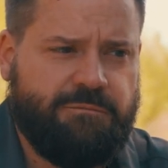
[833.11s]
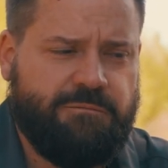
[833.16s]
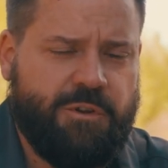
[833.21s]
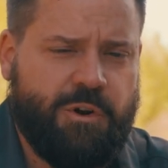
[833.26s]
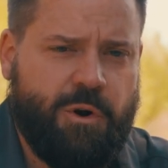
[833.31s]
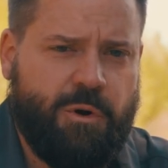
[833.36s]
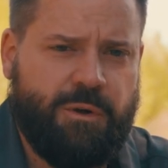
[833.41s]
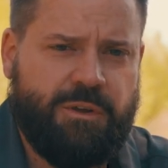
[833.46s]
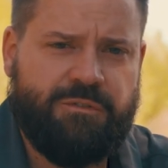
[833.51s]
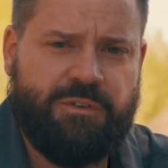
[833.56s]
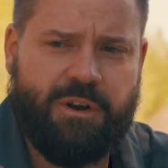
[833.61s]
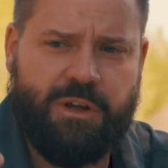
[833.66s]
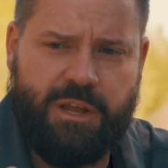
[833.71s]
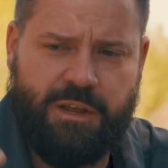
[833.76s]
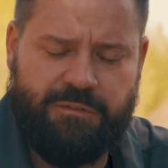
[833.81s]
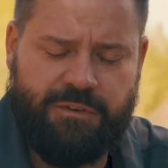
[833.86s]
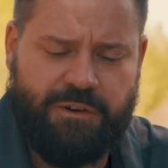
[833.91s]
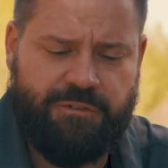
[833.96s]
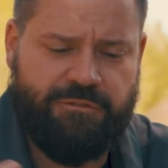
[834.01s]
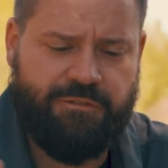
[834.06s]

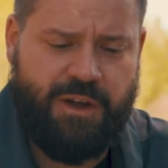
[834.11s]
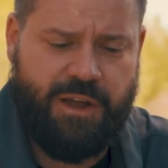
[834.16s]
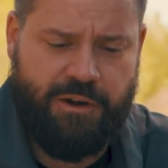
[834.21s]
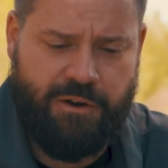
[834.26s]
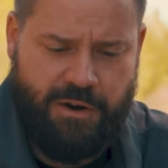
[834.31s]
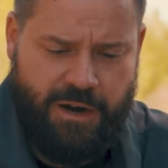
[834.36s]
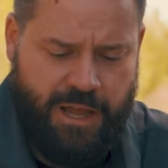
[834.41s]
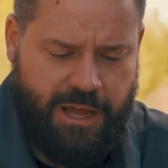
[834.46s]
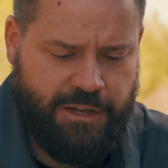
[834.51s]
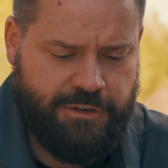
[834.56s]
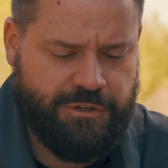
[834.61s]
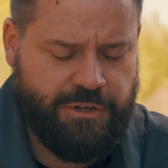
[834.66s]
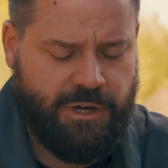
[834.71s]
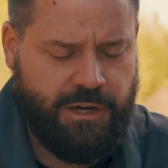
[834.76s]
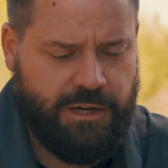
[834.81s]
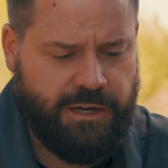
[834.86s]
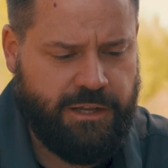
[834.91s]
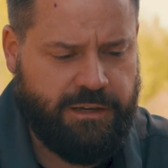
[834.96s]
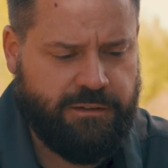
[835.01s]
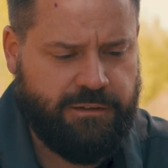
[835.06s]
even a finer edge
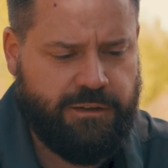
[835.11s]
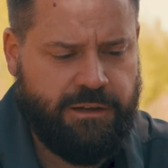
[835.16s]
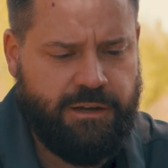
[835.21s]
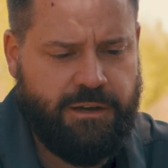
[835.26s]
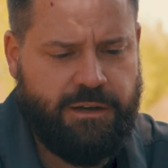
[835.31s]
on it.